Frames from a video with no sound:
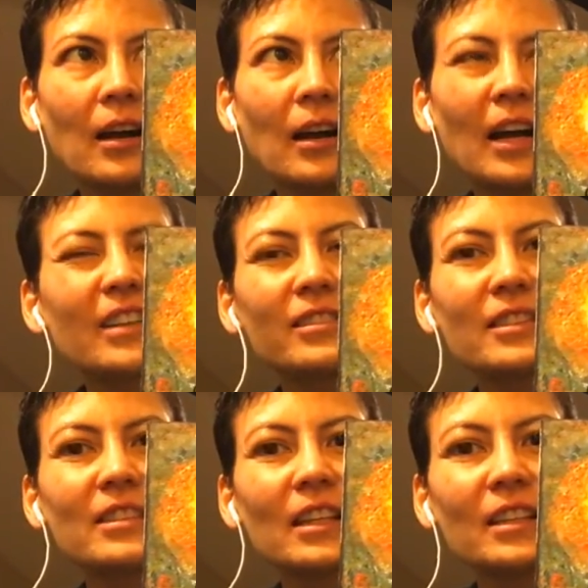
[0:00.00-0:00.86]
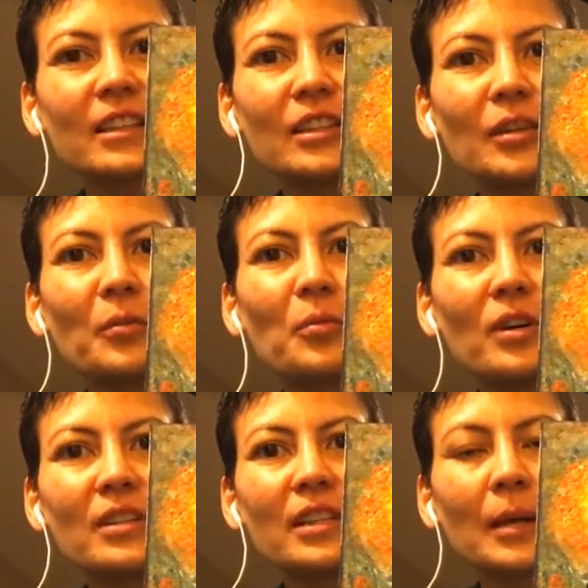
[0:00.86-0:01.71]
I don't exactly know
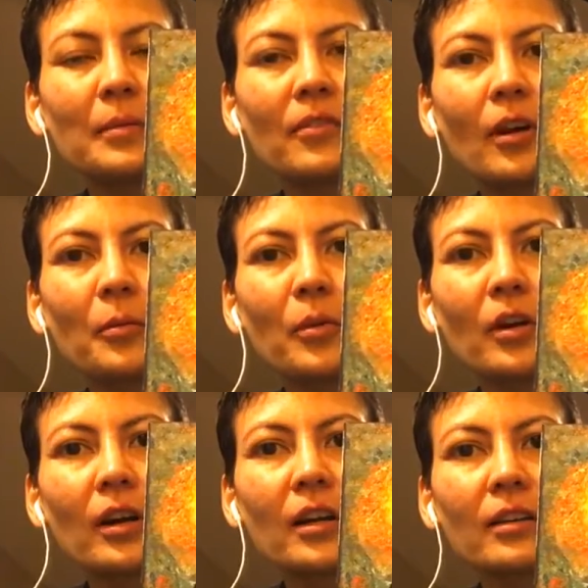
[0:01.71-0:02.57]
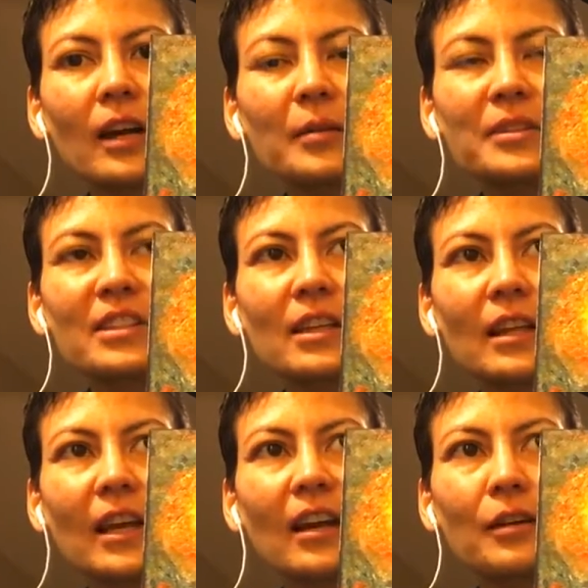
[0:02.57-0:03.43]
what type of artwork. I would say
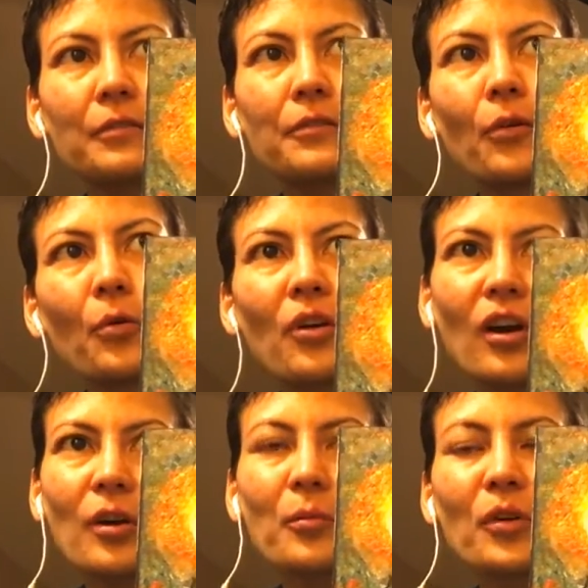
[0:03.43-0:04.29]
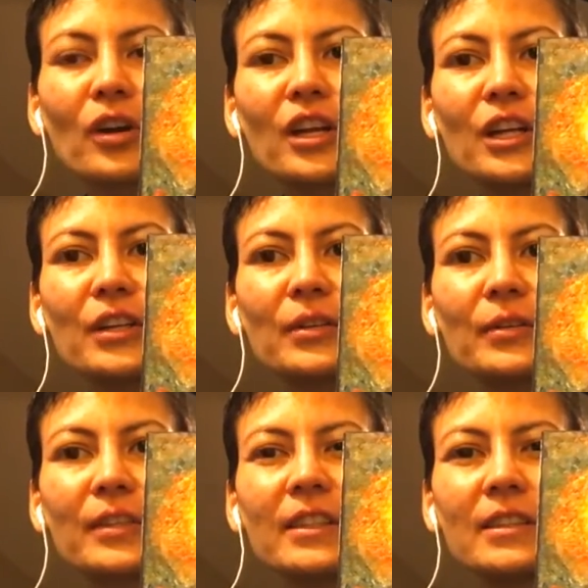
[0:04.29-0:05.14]
like kind of folk artwork,
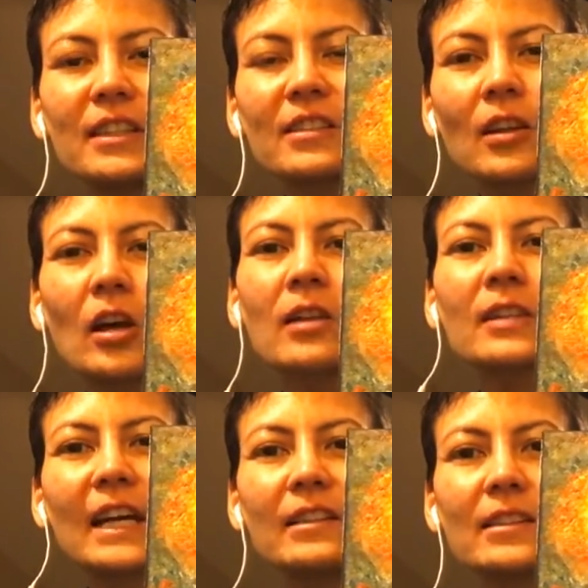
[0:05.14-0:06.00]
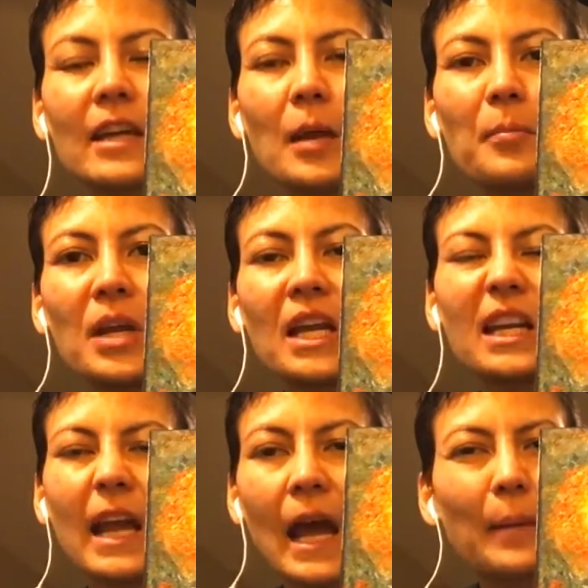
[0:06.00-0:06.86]
he does a lot of landscaping
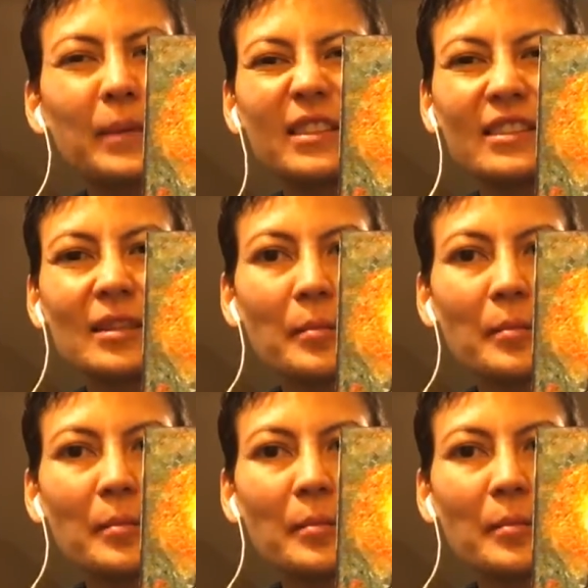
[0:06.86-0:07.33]
and cabins and